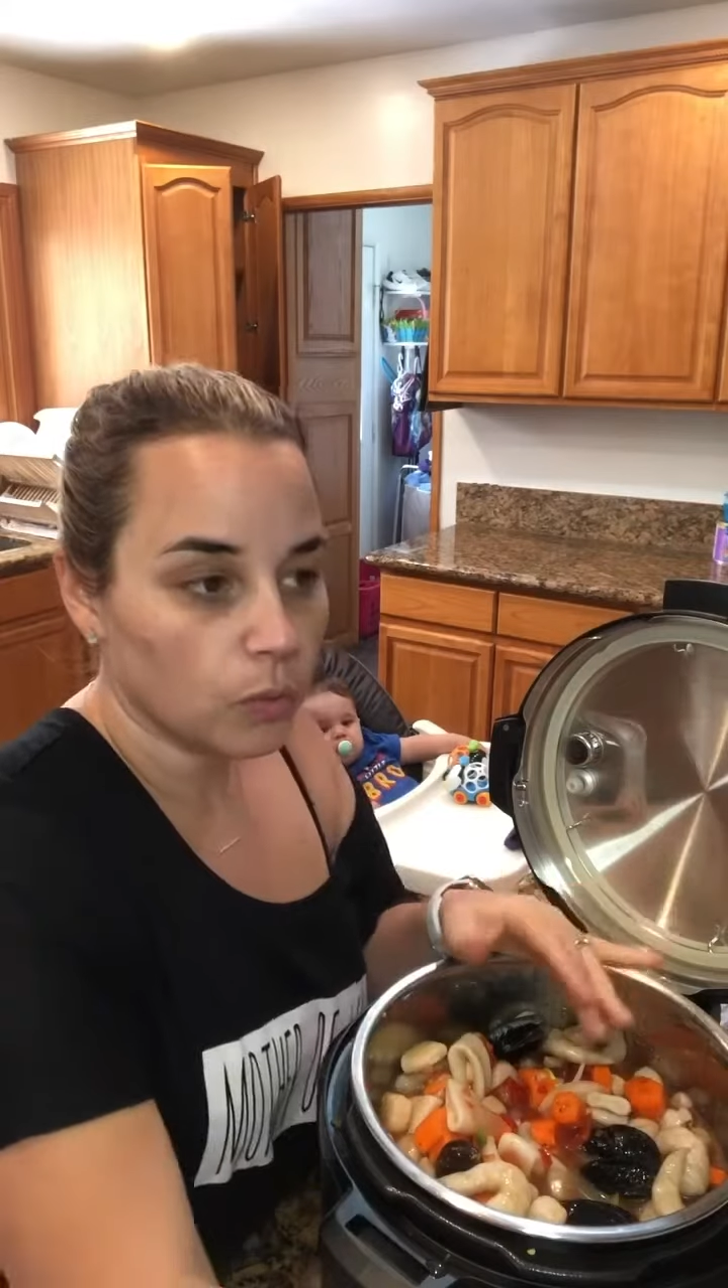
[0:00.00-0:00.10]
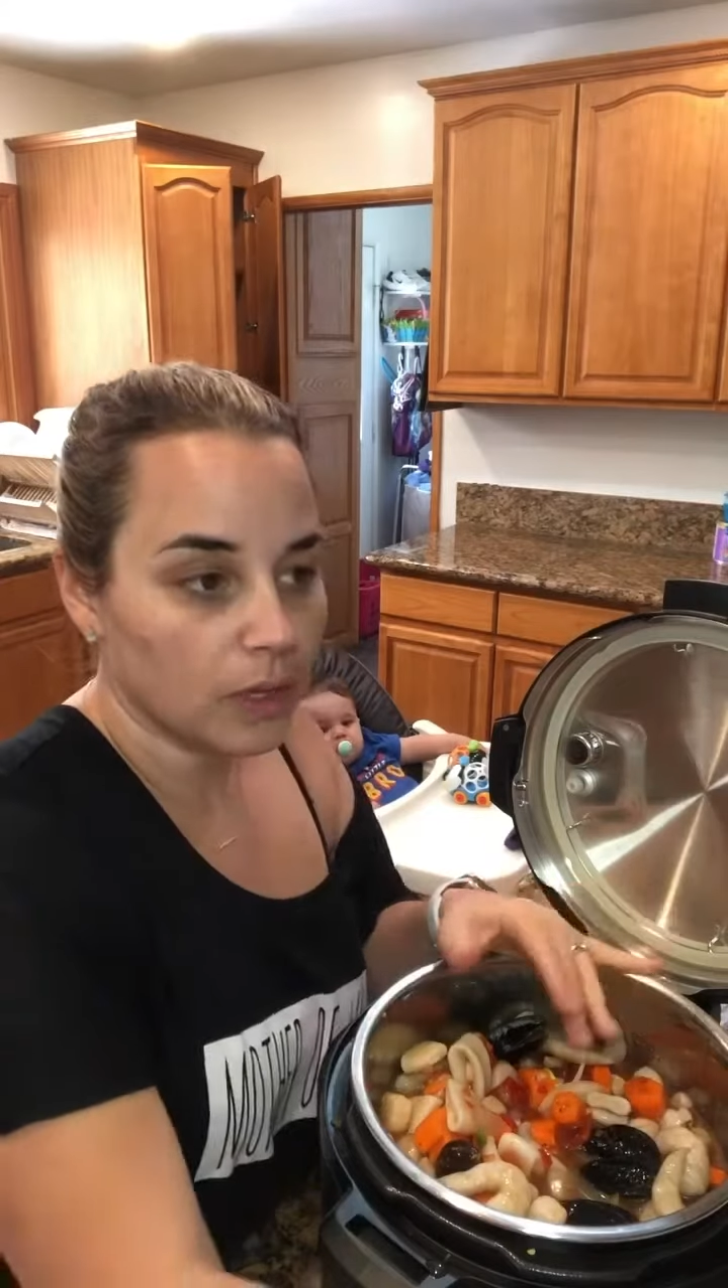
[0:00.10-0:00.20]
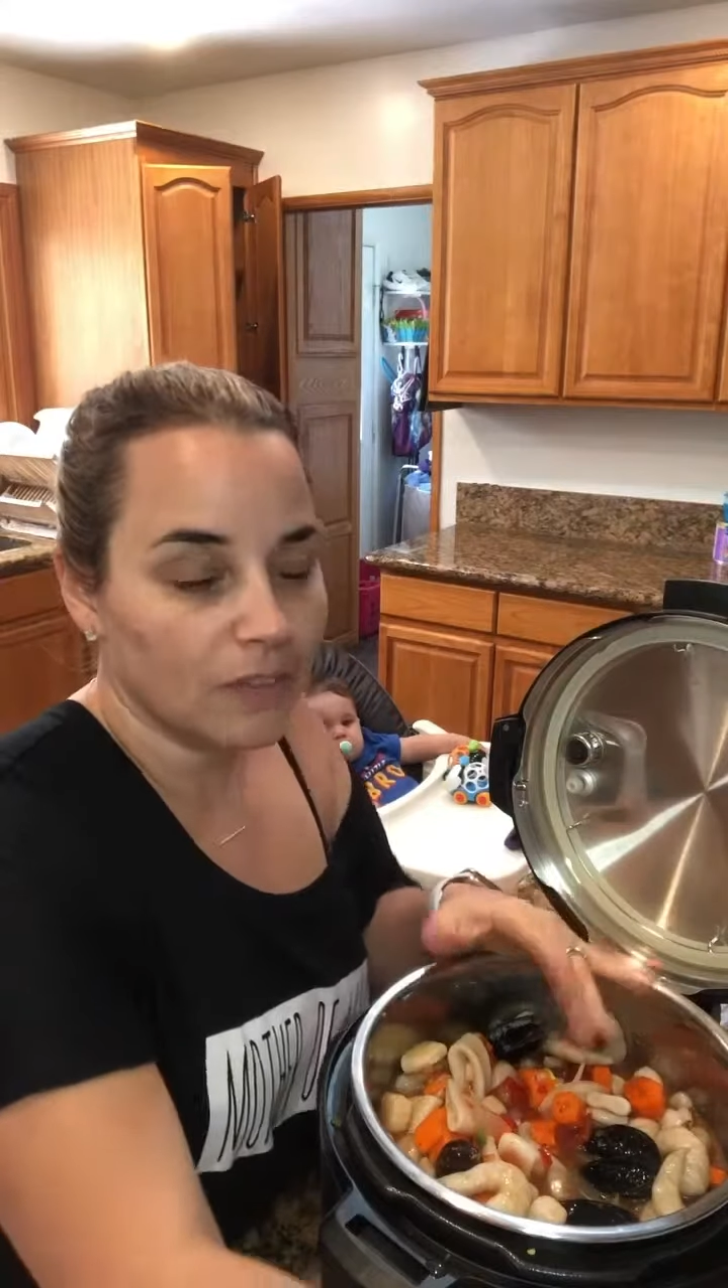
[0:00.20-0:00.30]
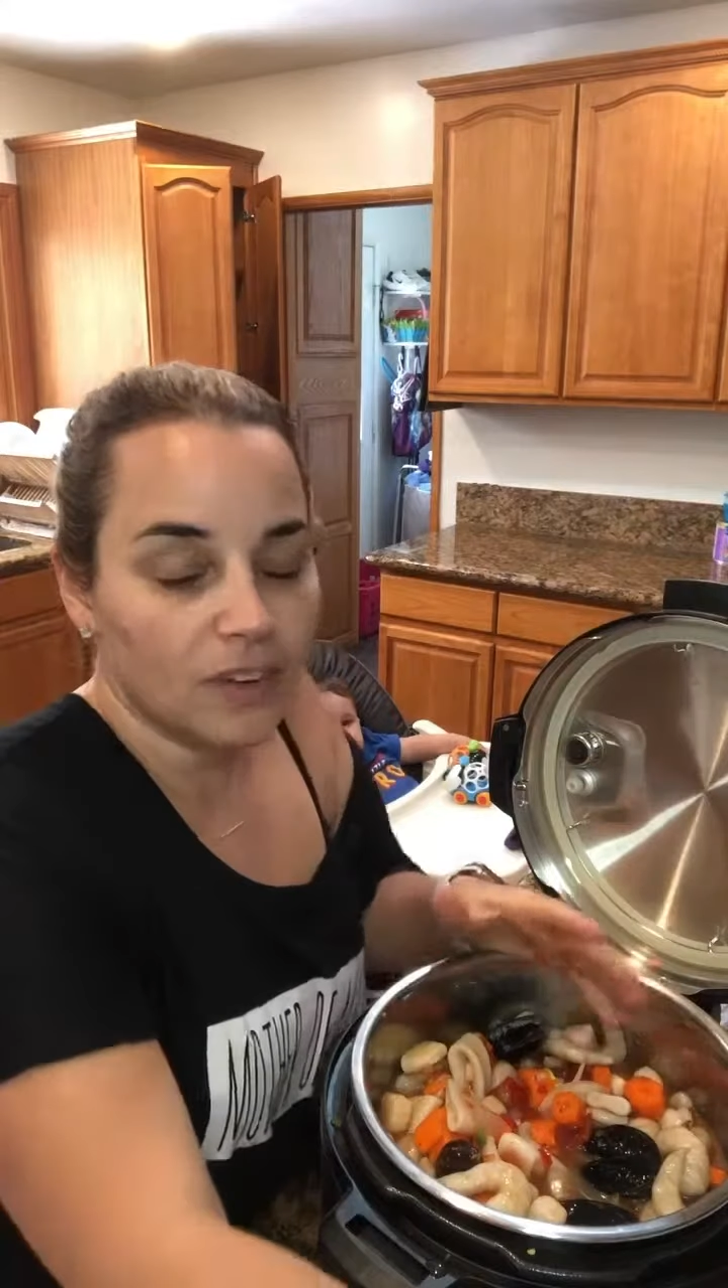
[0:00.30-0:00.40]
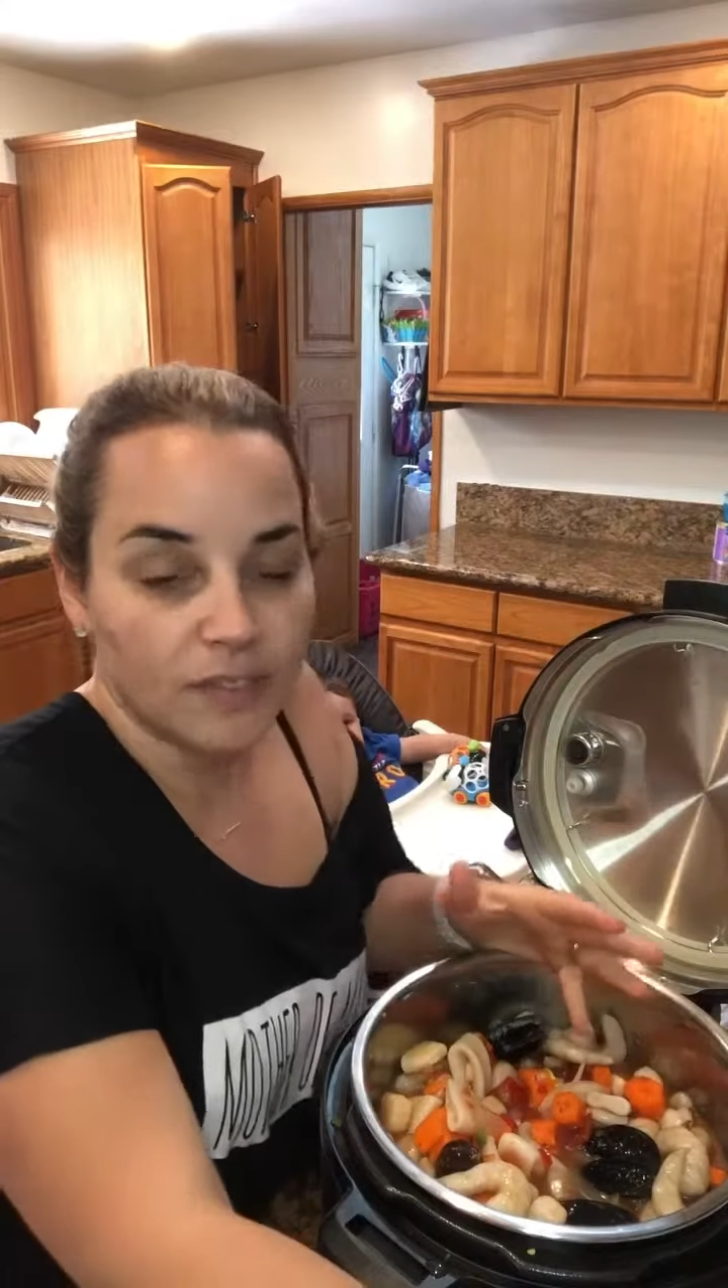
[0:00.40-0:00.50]

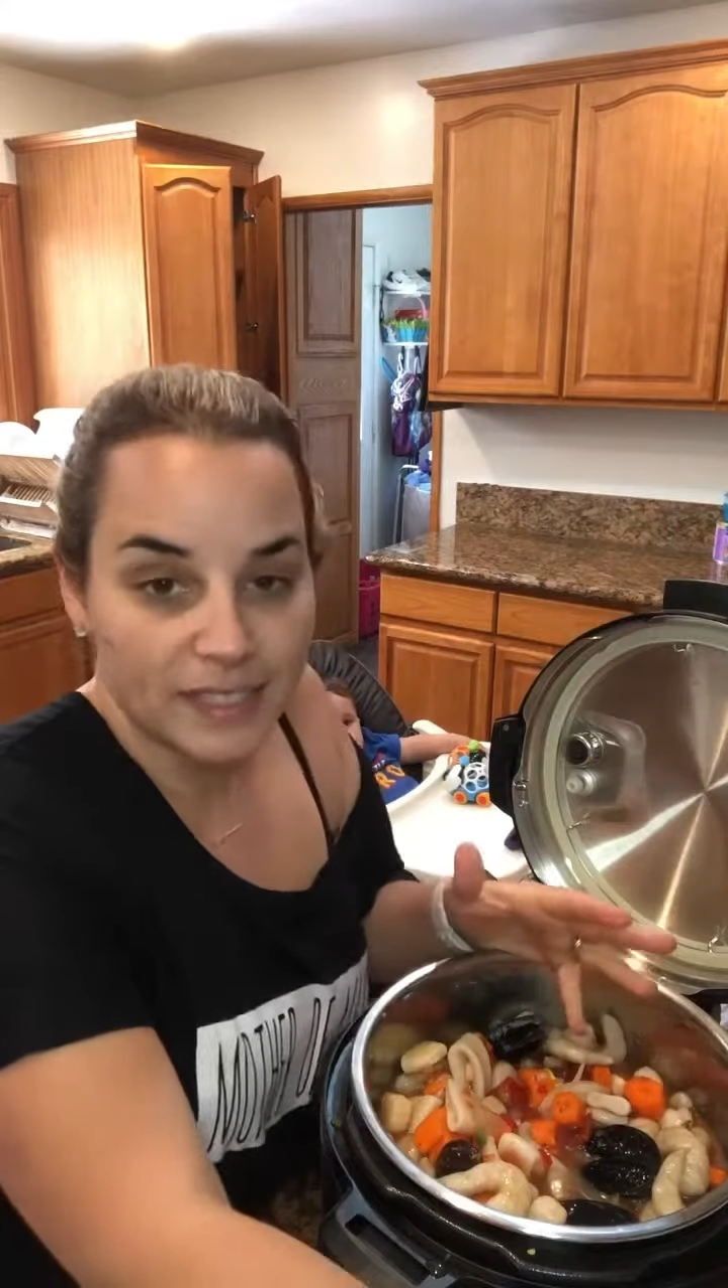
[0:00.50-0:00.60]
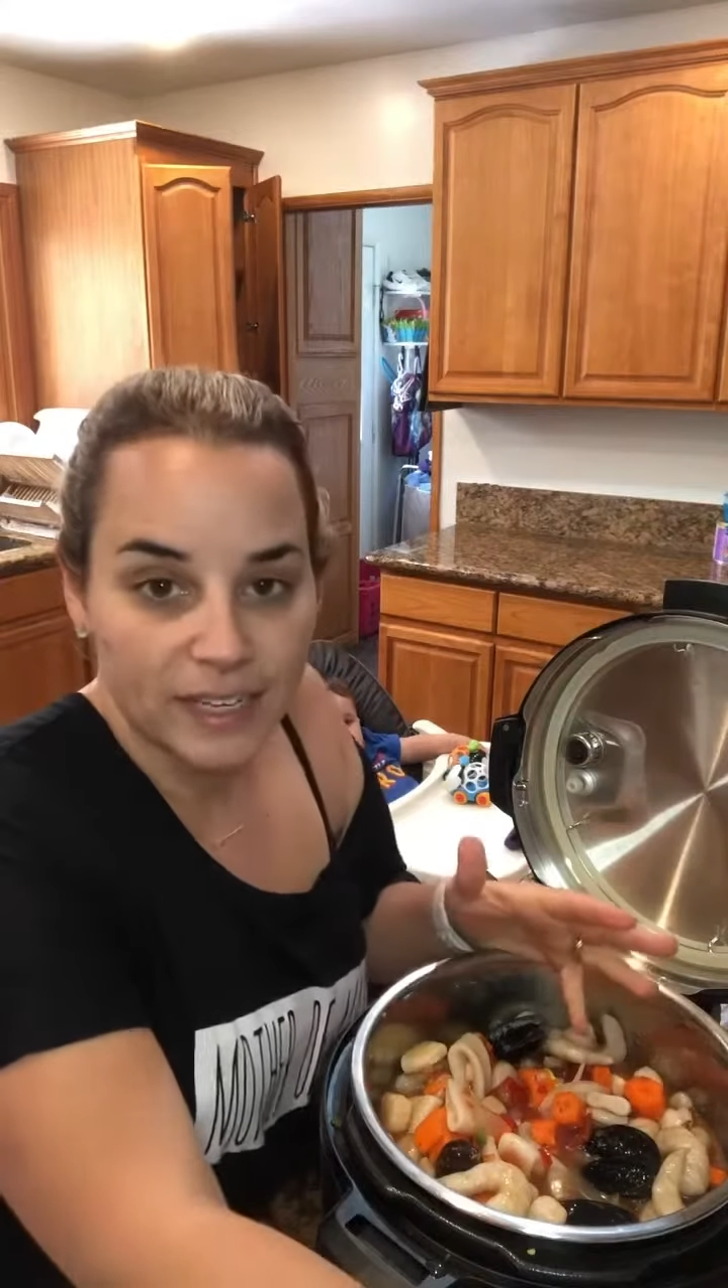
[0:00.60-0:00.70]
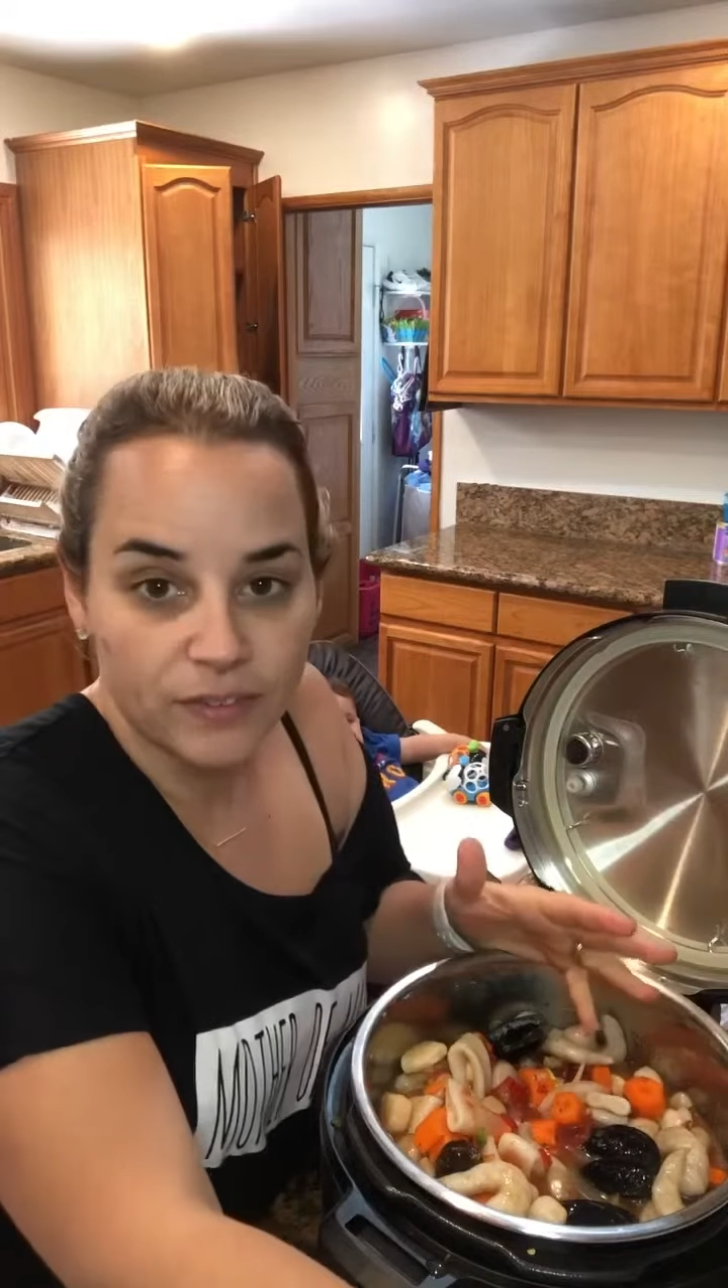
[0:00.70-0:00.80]
even if I say